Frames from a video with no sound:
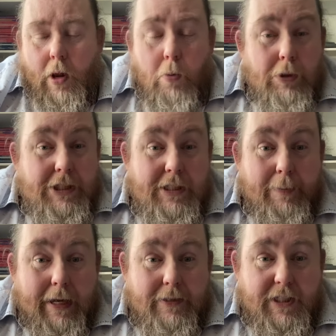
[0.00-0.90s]
which is
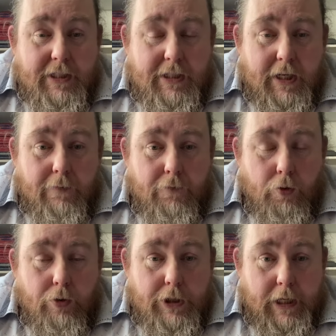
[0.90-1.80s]
about
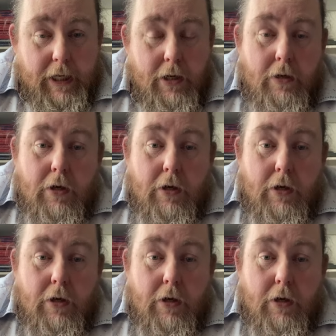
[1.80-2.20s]
1640,